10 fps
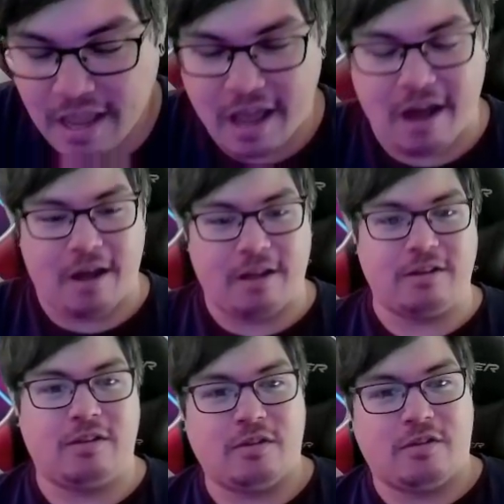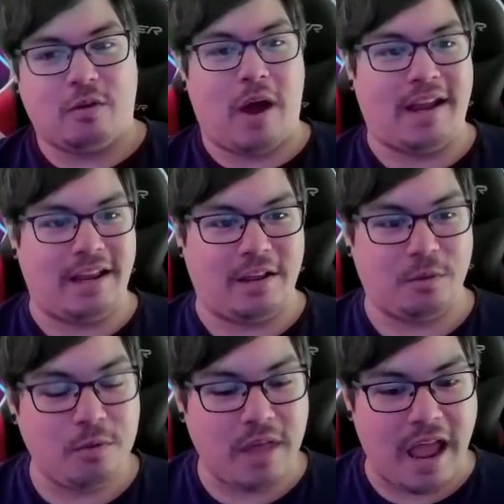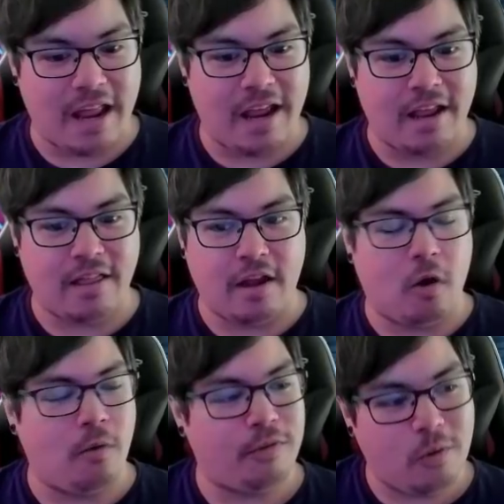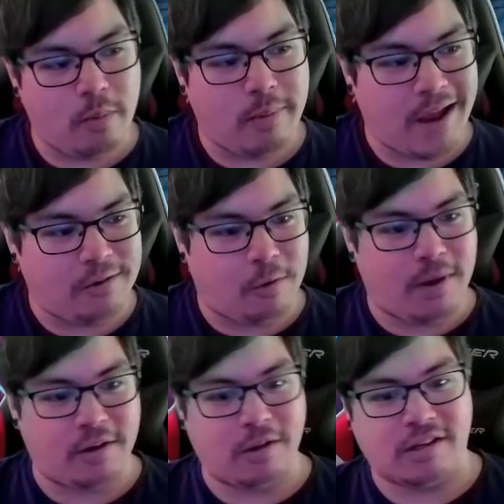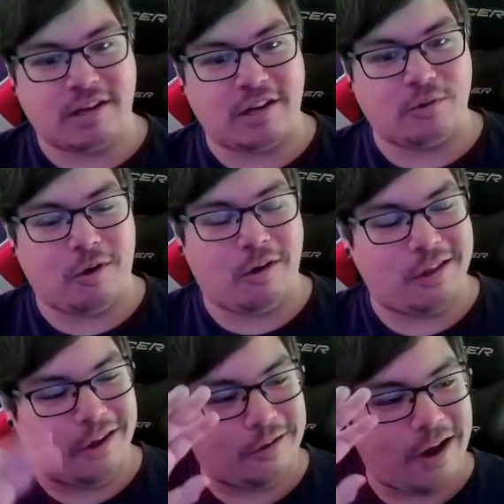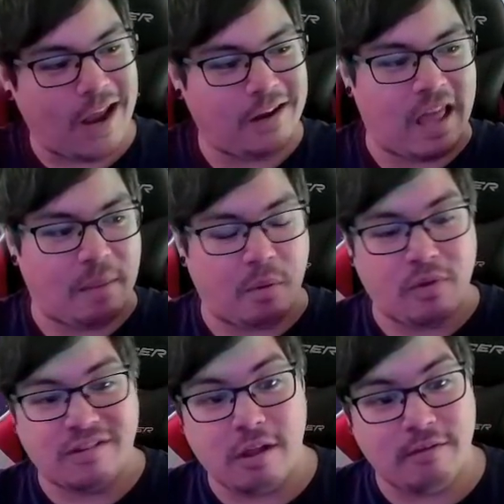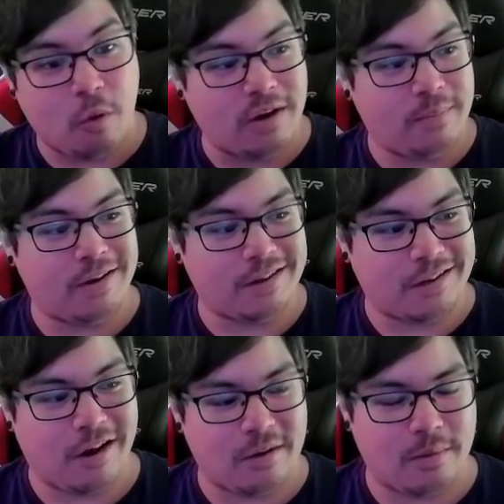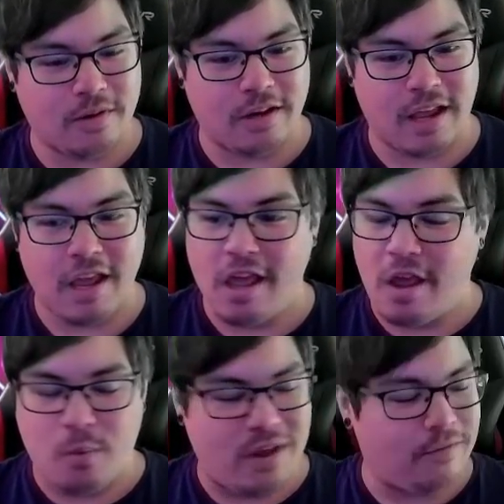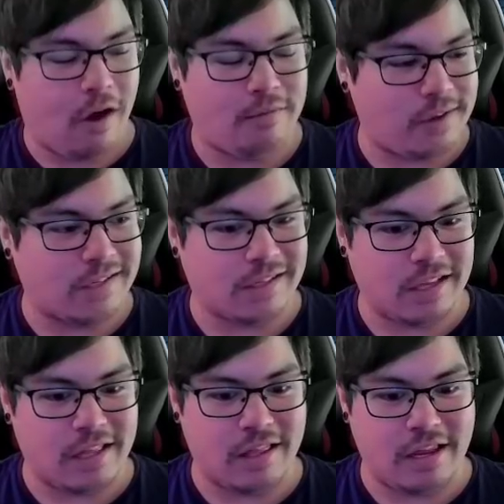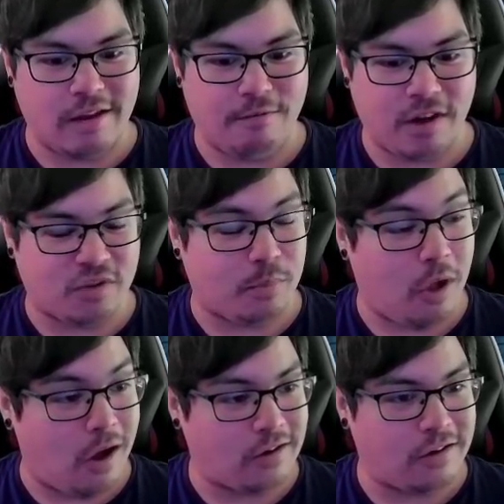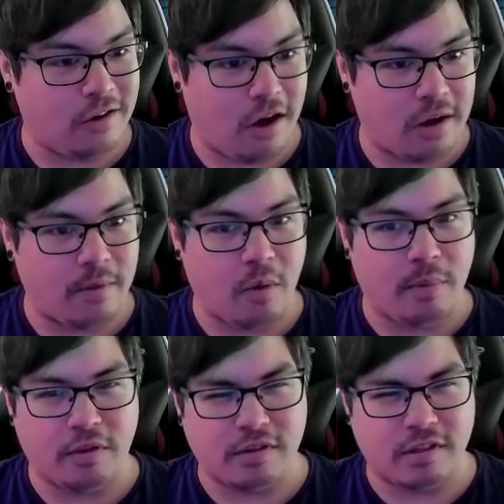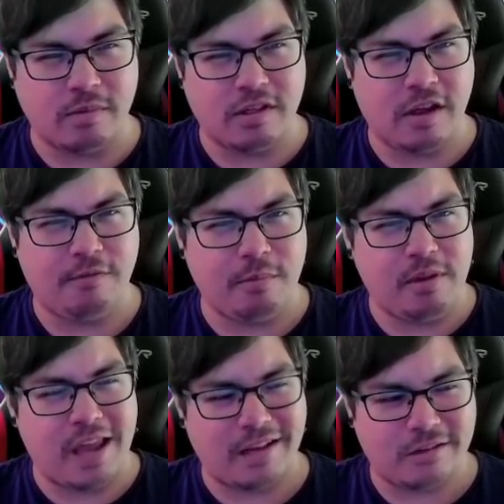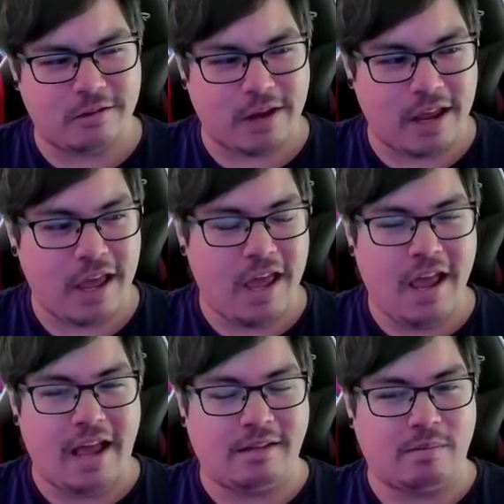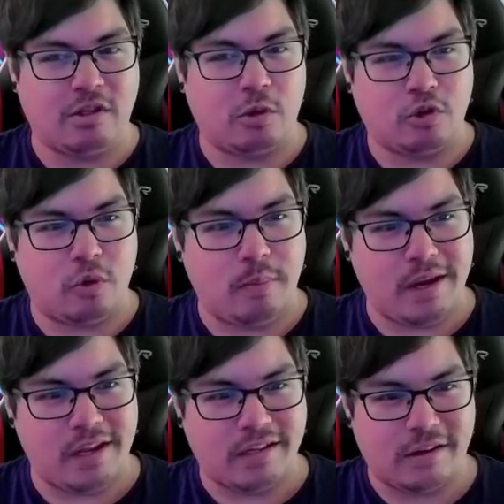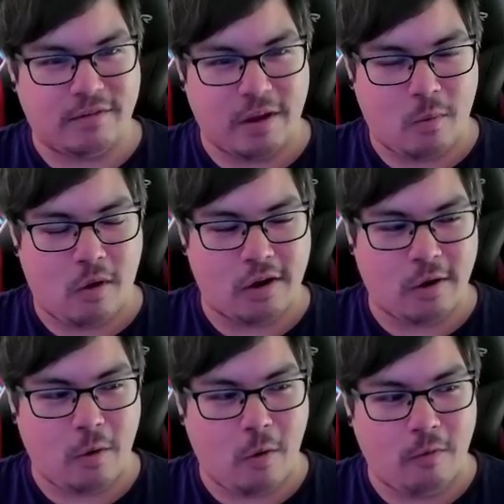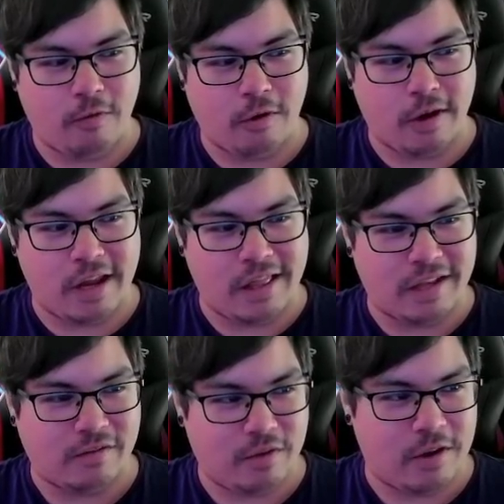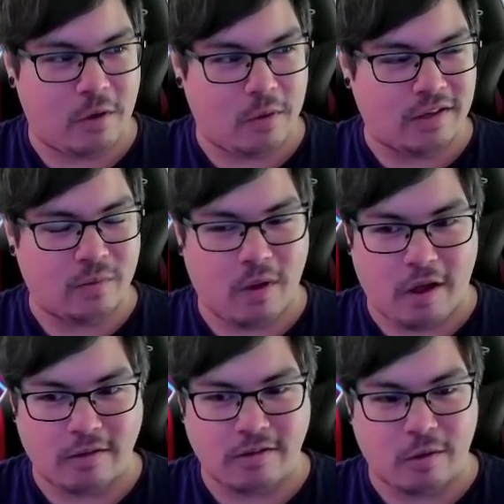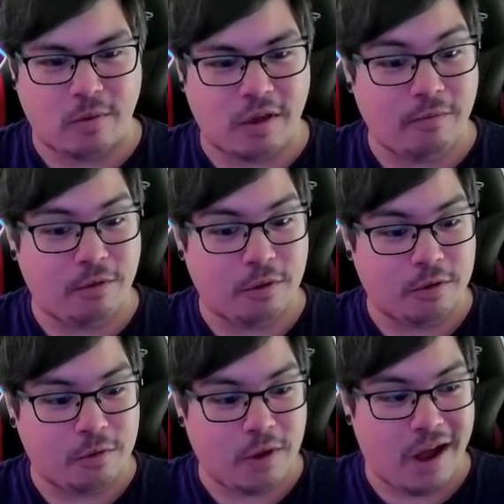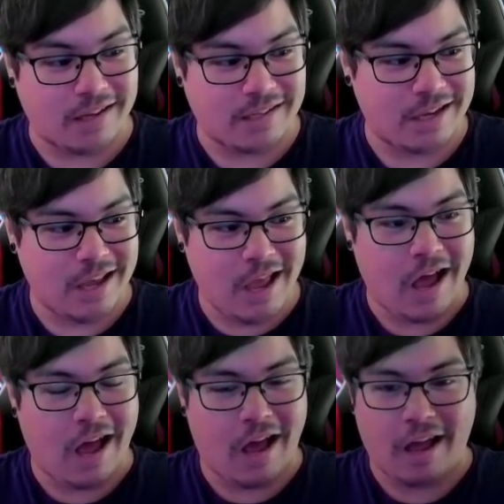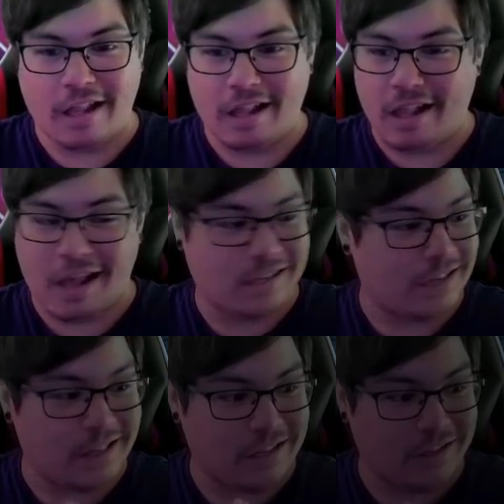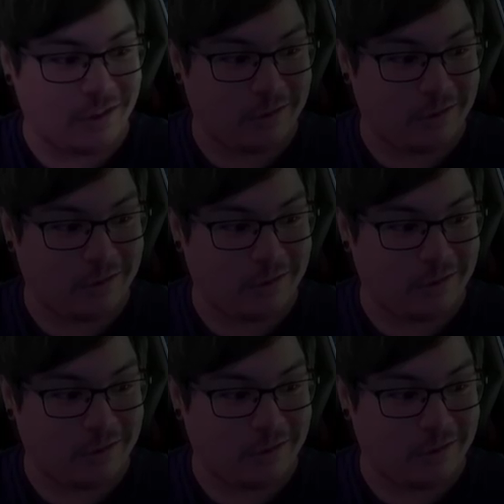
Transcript: uh, so I can get through that, and then hopefully we'll be back to our regular schedule on the other end of that. But we still have quite a bit to talk about today. We have obviously the fresh blog to talk about, but there's some stuff from yesterday and some social media stuff that I want to go over in this video as well. So without further ado, guys, uh, let's get this show